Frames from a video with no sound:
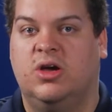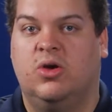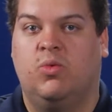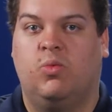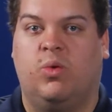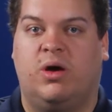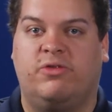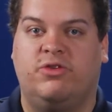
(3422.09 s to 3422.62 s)

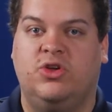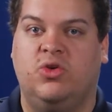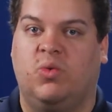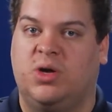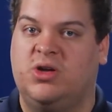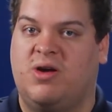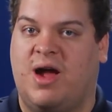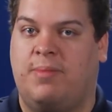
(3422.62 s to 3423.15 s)
Wherever you
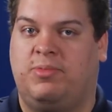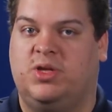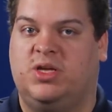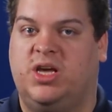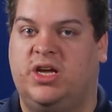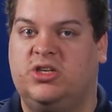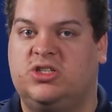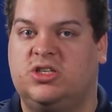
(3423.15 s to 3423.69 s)
want your
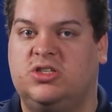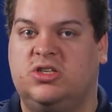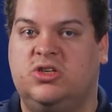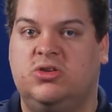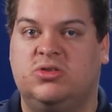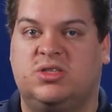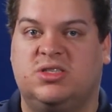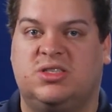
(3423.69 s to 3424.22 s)
application to
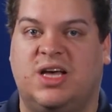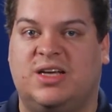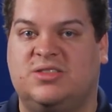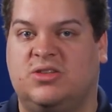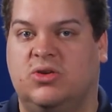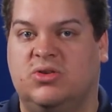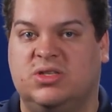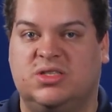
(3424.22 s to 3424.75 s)
use the SAS
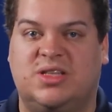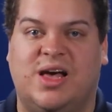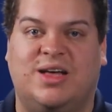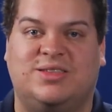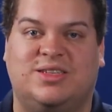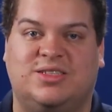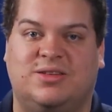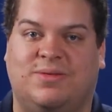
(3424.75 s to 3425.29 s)
tokens to
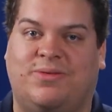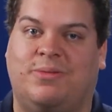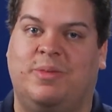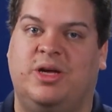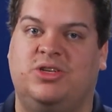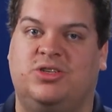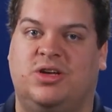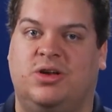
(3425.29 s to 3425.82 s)
access
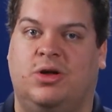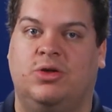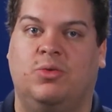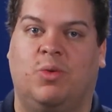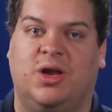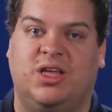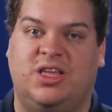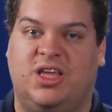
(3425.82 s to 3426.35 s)
information, or you
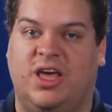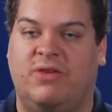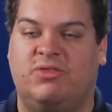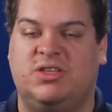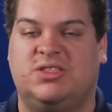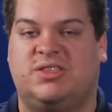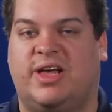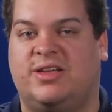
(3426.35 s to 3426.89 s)
want to give
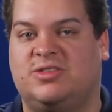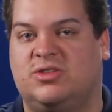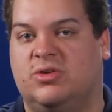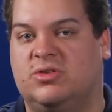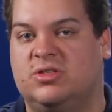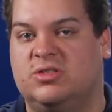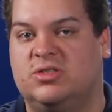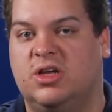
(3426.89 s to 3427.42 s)
these SAS
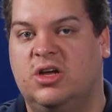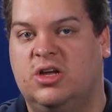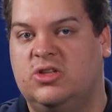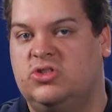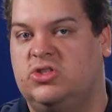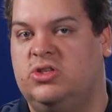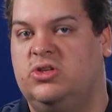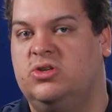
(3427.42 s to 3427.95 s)
tokens
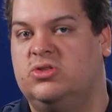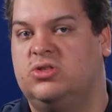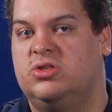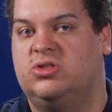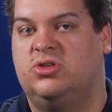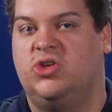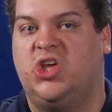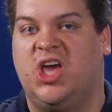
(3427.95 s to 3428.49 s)
to
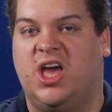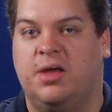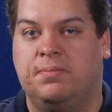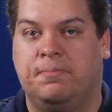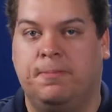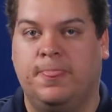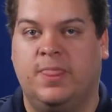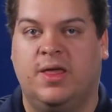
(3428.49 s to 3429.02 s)
users, you can.
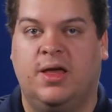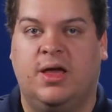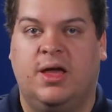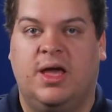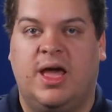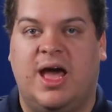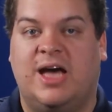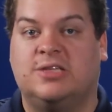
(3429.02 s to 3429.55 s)

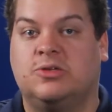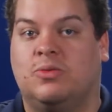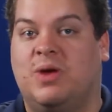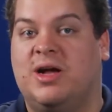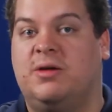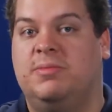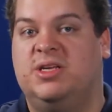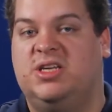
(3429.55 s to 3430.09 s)
As a
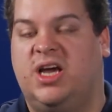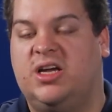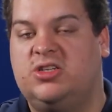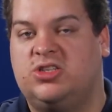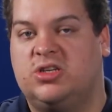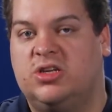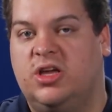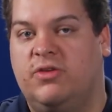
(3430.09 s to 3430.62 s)

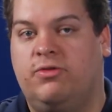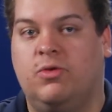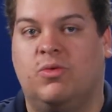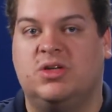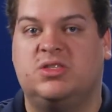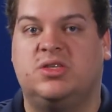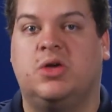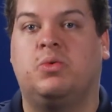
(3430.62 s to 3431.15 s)
recommendation, if you
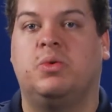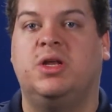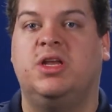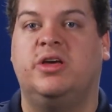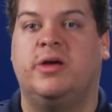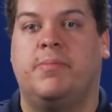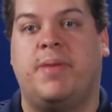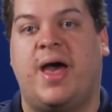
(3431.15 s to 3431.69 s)
want to see a really
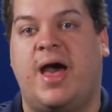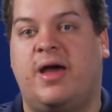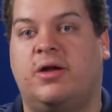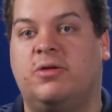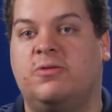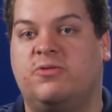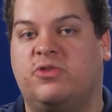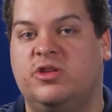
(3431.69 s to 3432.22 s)
good
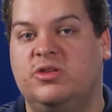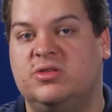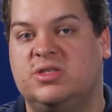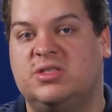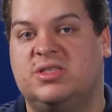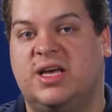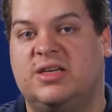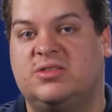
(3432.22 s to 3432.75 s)
pattern for using
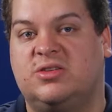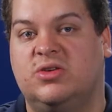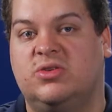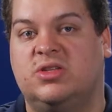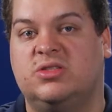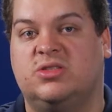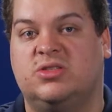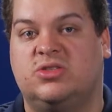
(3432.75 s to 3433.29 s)
SAS
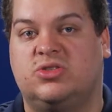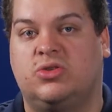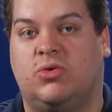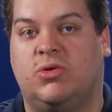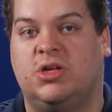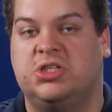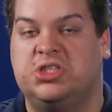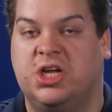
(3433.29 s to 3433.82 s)
tokens in
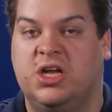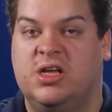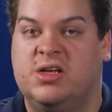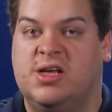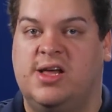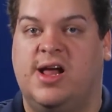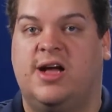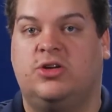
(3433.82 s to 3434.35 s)
storage
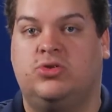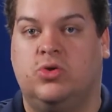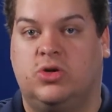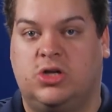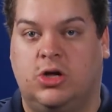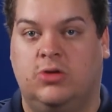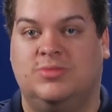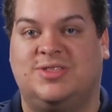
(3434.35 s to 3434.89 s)
and actual
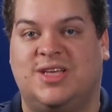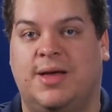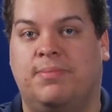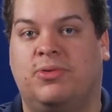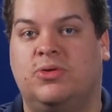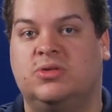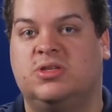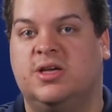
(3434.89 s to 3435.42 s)
code
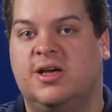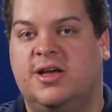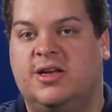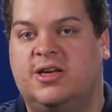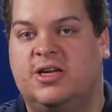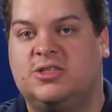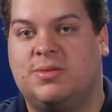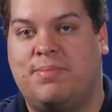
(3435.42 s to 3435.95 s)
samples,
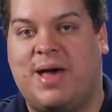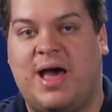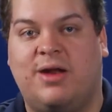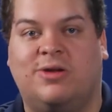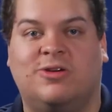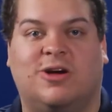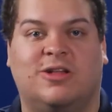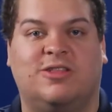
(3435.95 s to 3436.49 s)
there's a
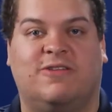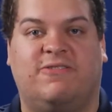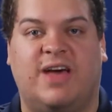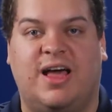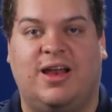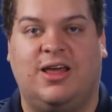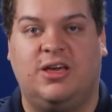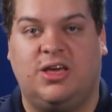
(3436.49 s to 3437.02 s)
pattern called the
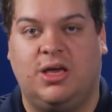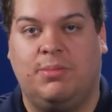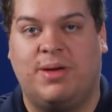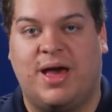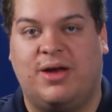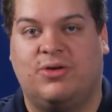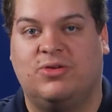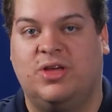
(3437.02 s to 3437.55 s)
valet key
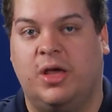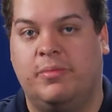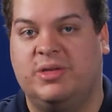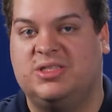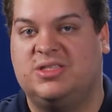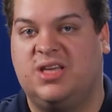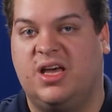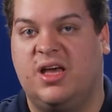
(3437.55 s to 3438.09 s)
pattern in
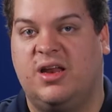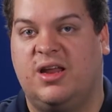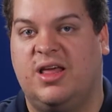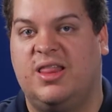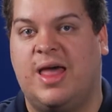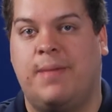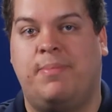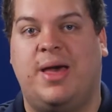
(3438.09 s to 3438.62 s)
MSDN,
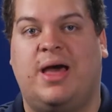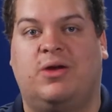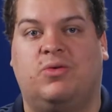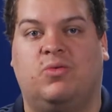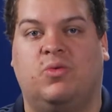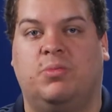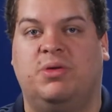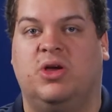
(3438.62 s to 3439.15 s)
and that
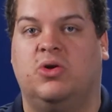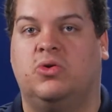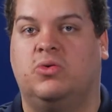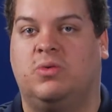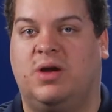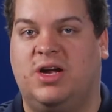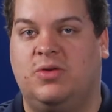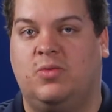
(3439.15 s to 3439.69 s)
pattern will be a
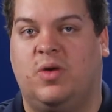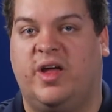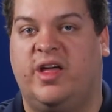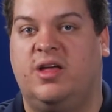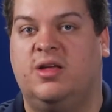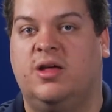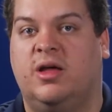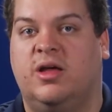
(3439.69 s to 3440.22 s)
great
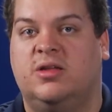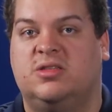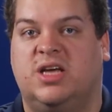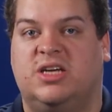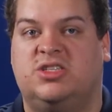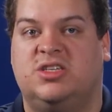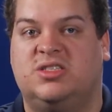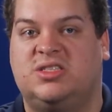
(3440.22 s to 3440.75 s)
way to
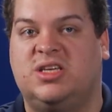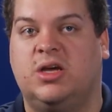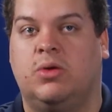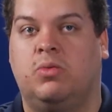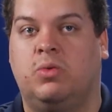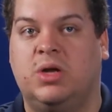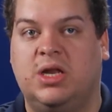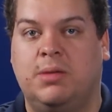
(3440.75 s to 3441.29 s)
actually see a
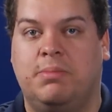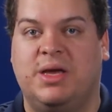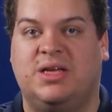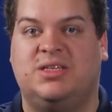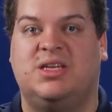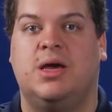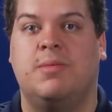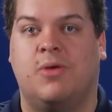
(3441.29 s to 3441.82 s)
really
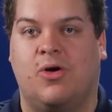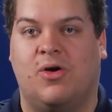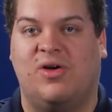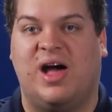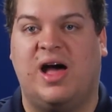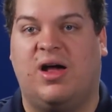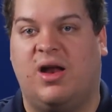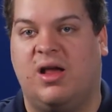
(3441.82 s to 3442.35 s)
big demo of
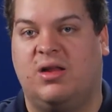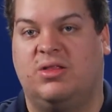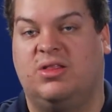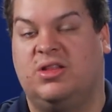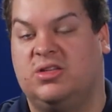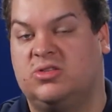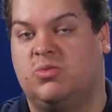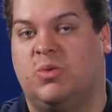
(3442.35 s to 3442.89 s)
how all of
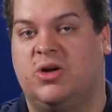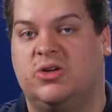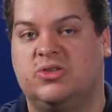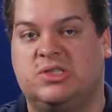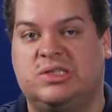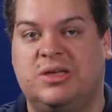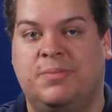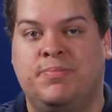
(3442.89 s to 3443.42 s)
this
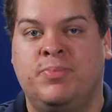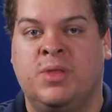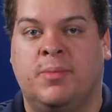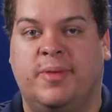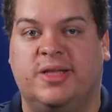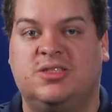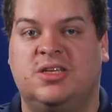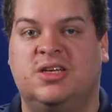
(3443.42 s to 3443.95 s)
works.
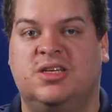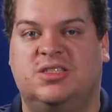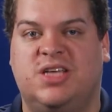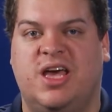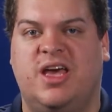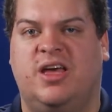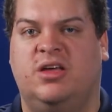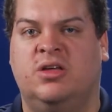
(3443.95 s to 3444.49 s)
But at the end of the
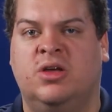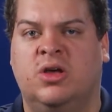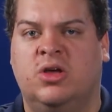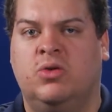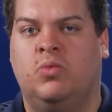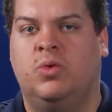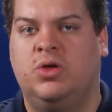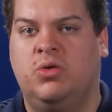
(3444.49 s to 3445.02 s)
day,
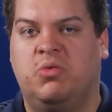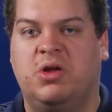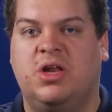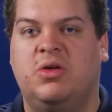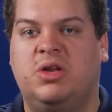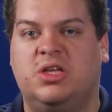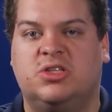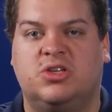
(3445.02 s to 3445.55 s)
what you
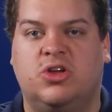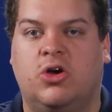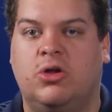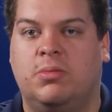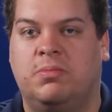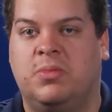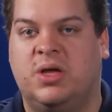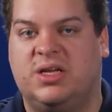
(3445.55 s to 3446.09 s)
really need to know
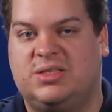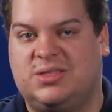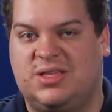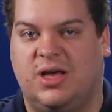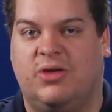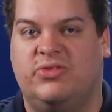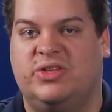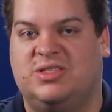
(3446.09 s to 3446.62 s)
to
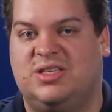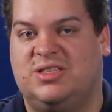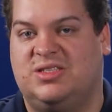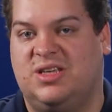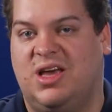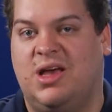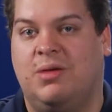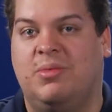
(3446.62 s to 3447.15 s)
excel at this
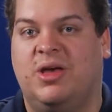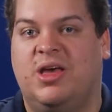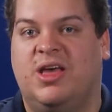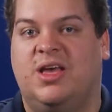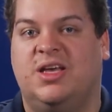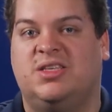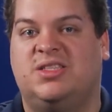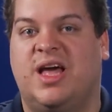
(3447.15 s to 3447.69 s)
exam
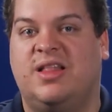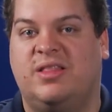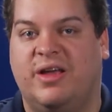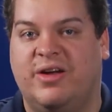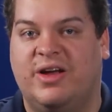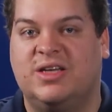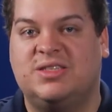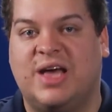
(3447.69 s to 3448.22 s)
is that
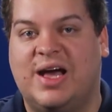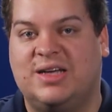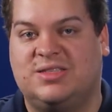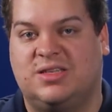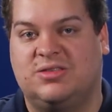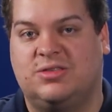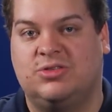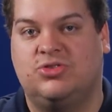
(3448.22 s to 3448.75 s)
there is
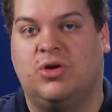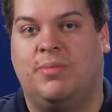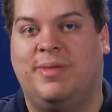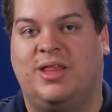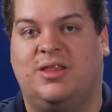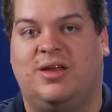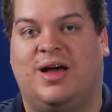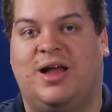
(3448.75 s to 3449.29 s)
access control
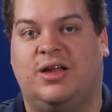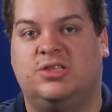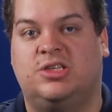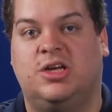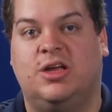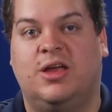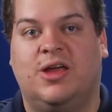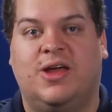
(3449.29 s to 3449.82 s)

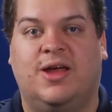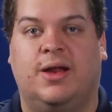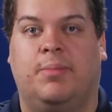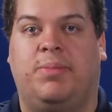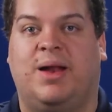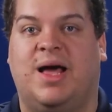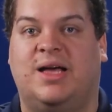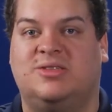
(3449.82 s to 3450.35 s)
methodology and
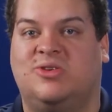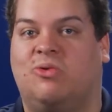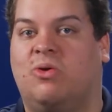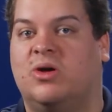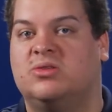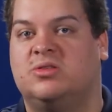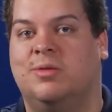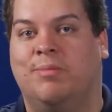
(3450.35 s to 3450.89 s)
applies
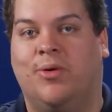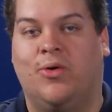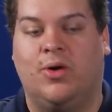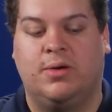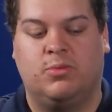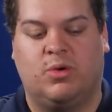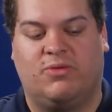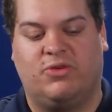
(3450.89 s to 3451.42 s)
across the
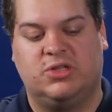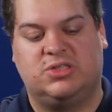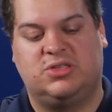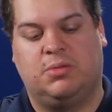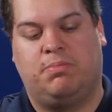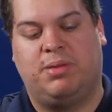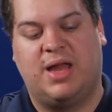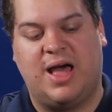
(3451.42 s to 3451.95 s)
board, whether it's
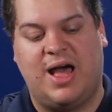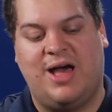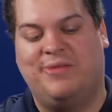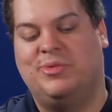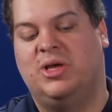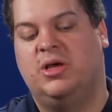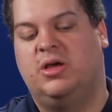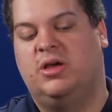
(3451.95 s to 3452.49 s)
a
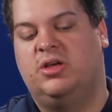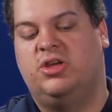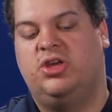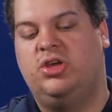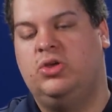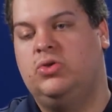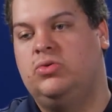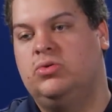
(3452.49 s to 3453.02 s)
blob,
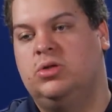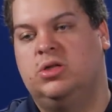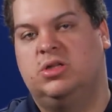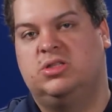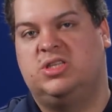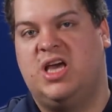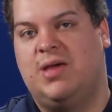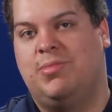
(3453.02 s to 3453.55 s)
queue,
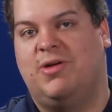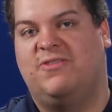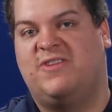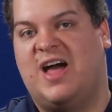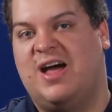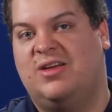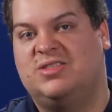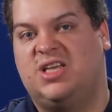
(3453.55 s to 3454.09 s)
table,
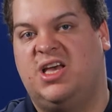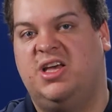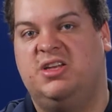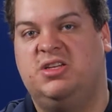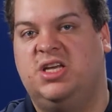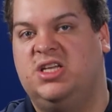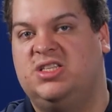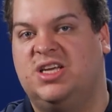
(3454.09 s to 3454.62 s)
files,
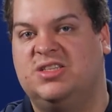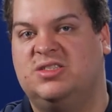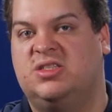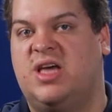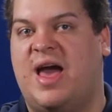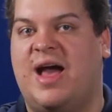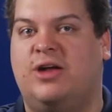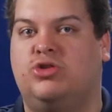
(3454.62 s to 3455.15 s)
and
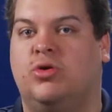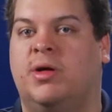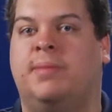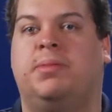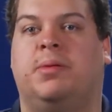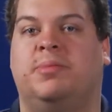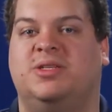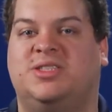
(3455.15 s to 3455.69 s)
the actual
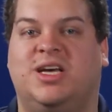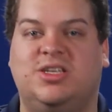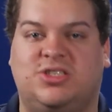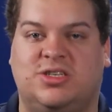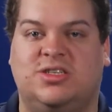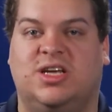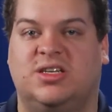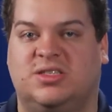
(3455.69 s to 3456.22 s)

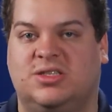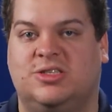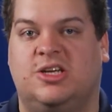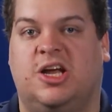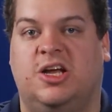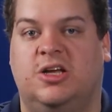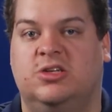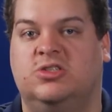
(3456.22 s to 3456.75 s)
implementation doesn't
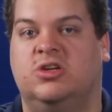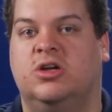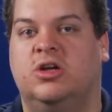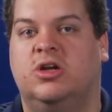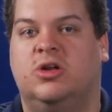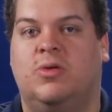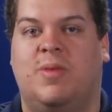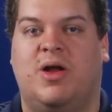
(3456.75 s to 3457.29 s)
change
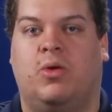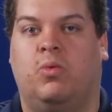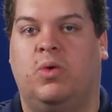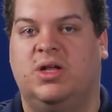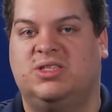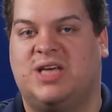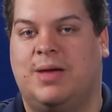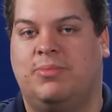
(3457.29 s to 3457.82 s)
no matter
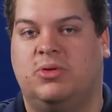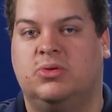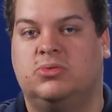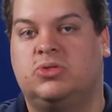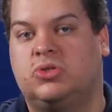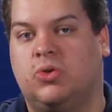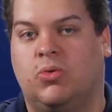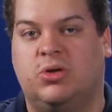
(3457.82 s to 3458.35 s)
what type of
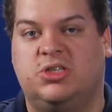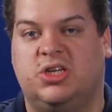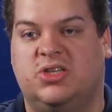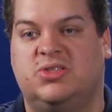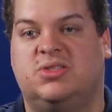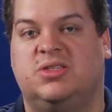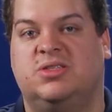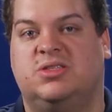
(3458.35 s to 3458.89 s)
storage
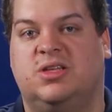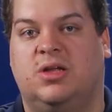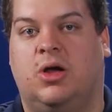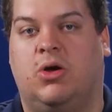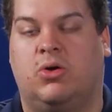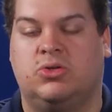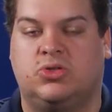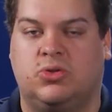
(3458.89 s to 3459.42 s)
instance
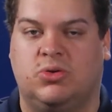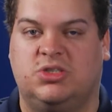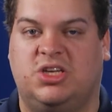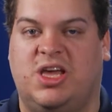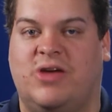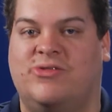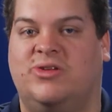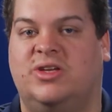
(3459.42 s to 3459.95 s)
or storage
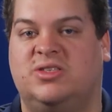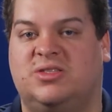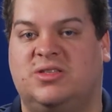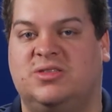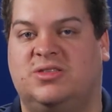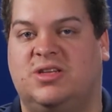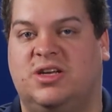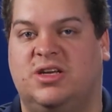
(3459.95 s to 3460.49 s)
account
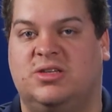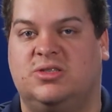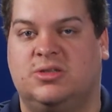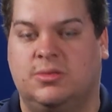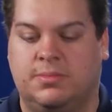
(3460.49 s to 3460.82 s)
instance it is.